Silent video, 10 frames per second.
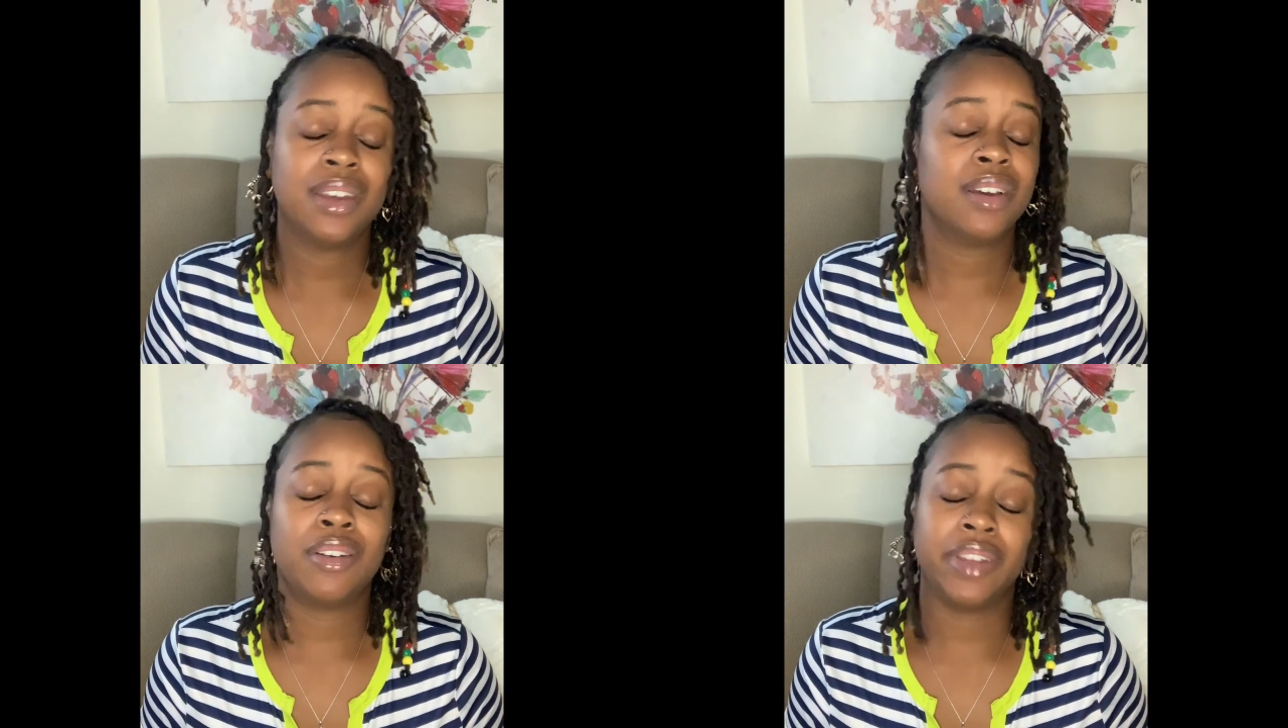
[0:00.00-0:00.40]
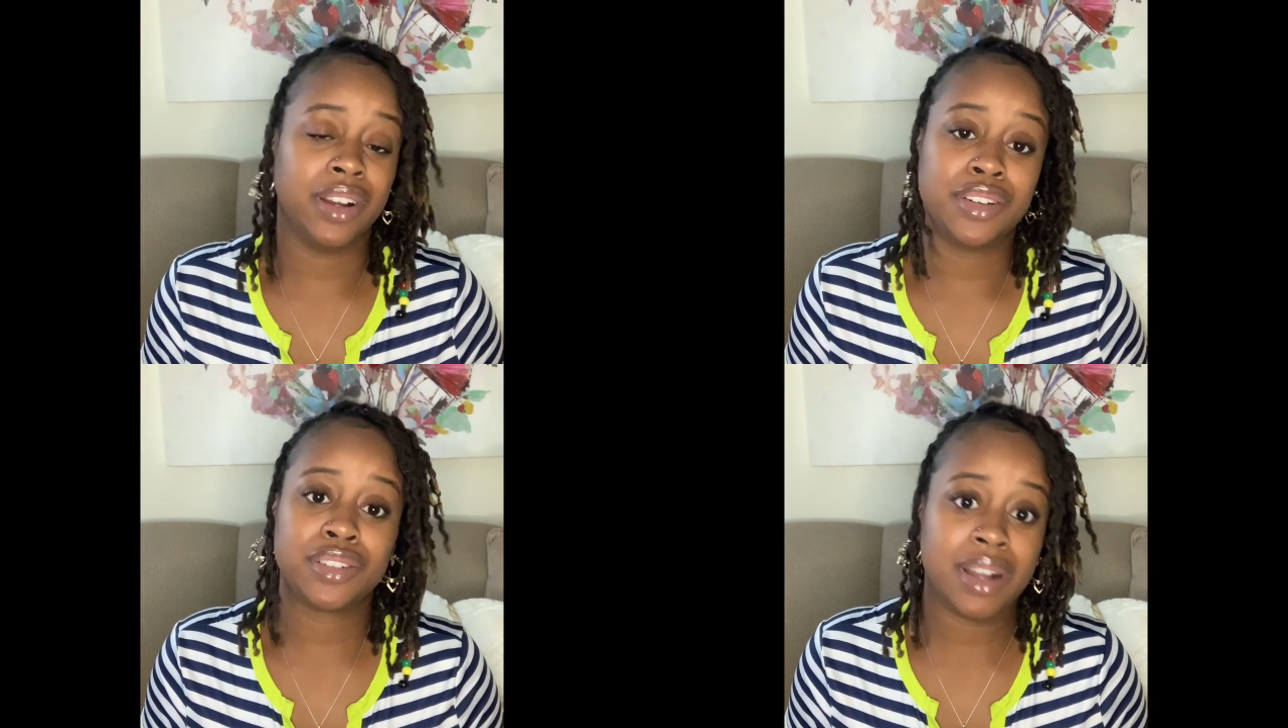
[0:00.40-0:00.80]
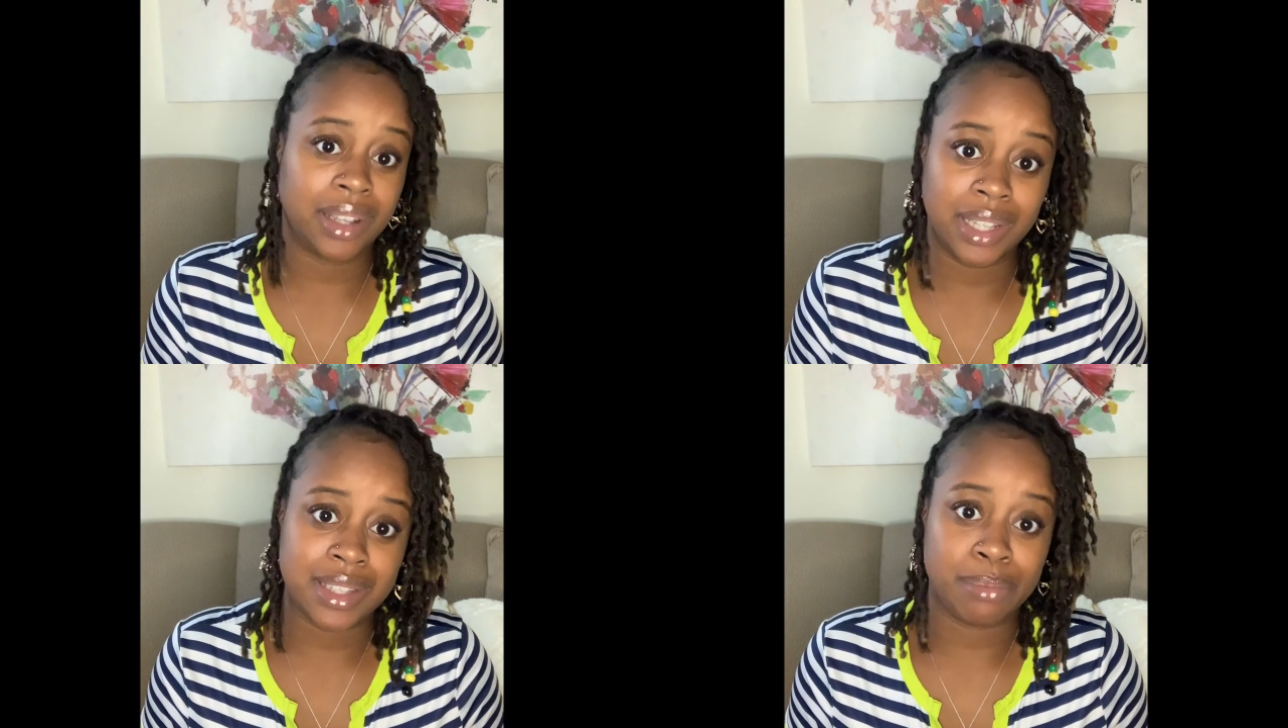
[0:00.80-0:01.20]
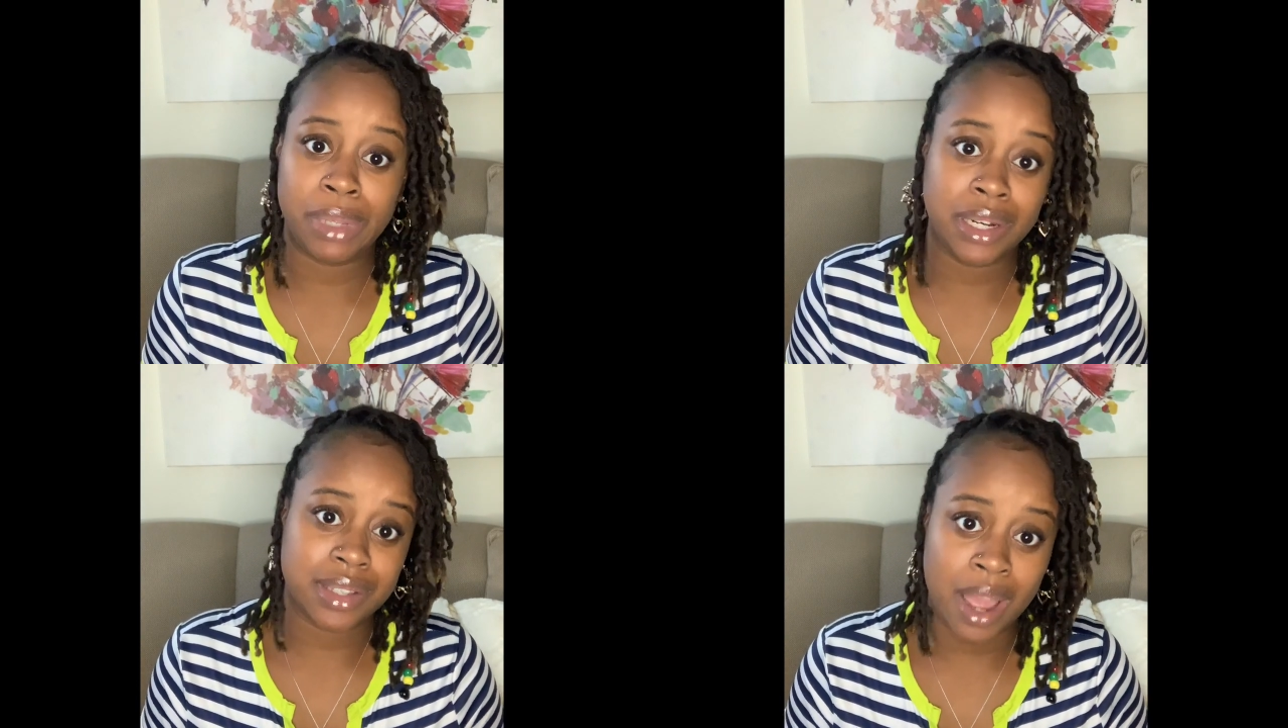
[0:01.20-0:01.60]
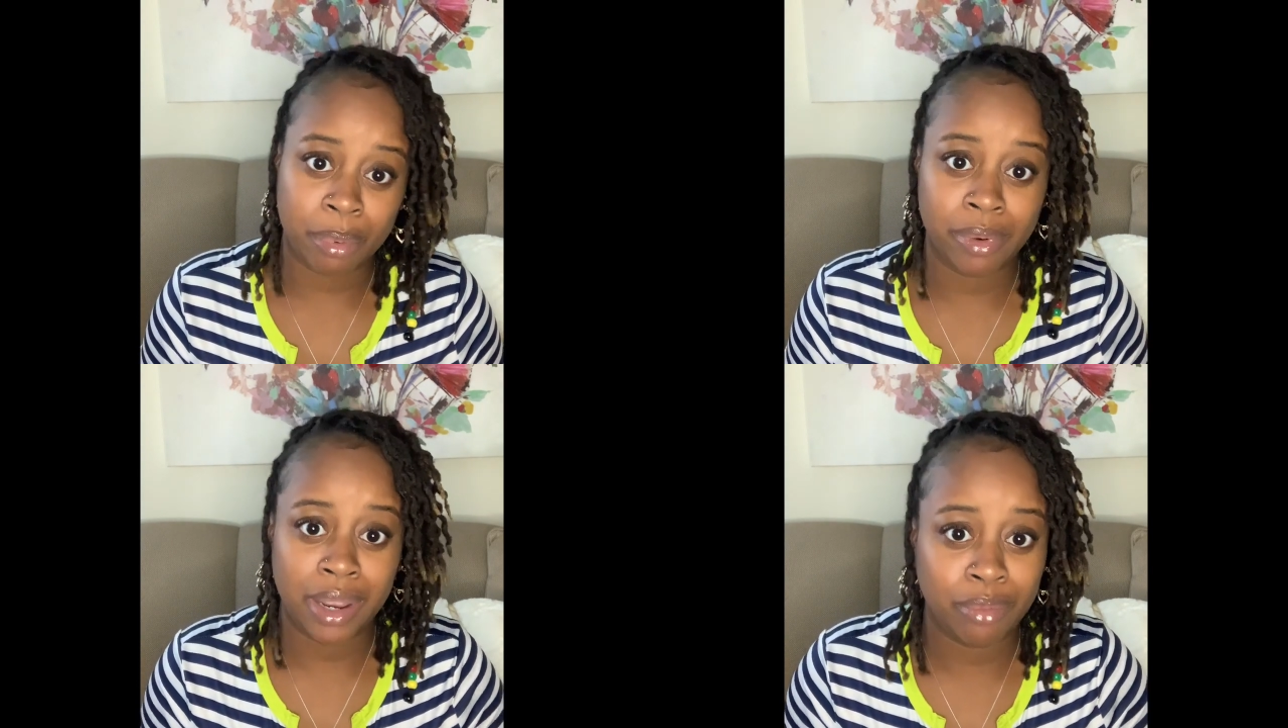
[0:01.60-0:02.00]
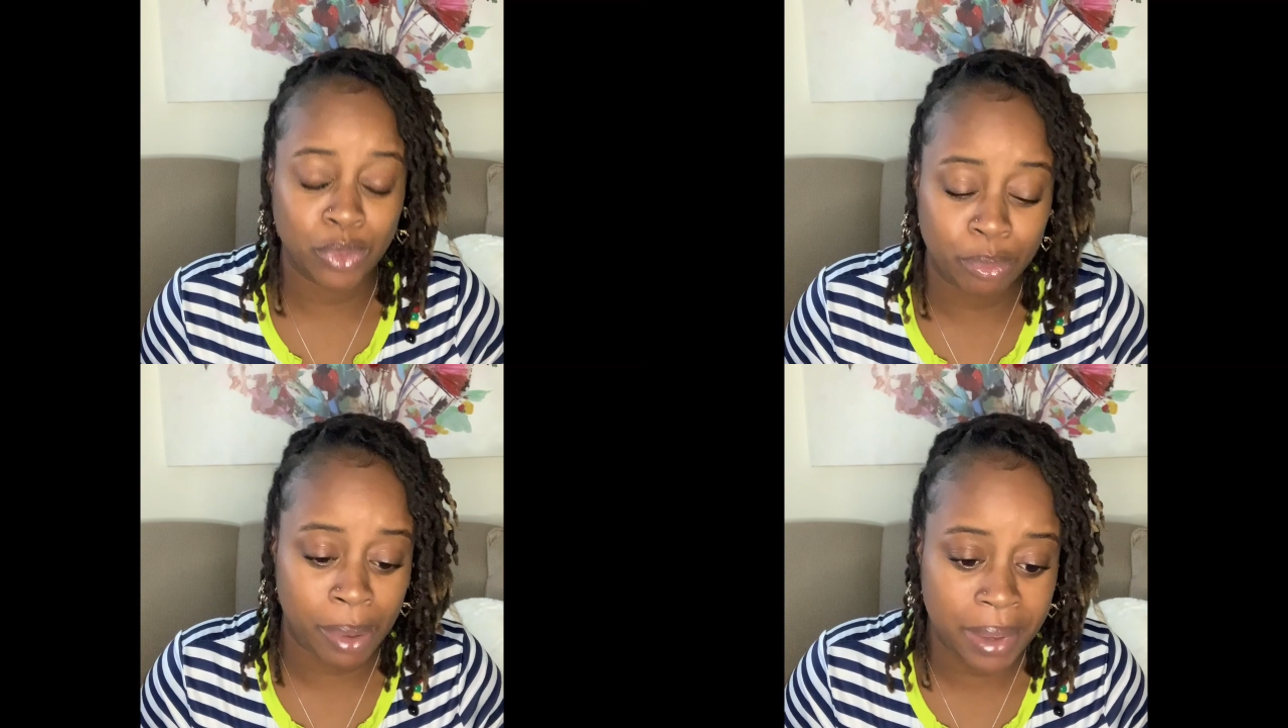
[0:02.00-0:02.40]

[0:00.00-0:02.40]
over here struggling to be in this operating room by